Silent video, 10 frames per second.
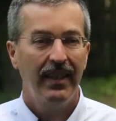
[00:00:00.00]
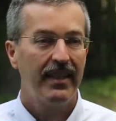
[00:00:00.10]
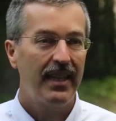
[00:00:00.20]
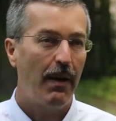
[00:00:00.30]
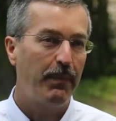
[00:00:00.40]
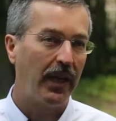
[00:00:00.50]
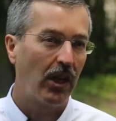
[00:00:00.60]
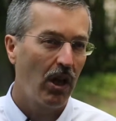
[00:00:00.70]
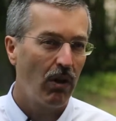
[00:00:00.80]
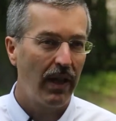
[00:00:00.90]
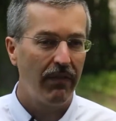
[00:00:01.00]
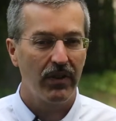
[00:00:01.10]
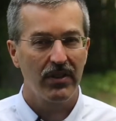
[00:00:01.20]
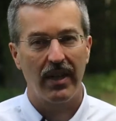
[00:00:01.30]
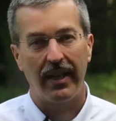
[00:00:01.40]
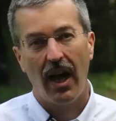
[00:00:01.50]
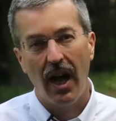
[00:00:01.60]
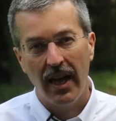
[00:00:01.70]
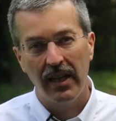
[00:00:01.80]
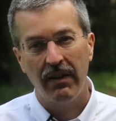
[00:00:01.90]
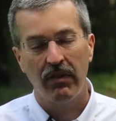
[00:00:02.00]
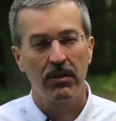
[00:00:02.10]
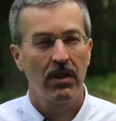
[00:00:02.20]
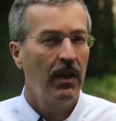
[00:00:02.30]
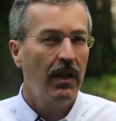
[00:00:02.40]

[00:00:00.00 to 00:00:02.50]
It's happening at low levels and high levels.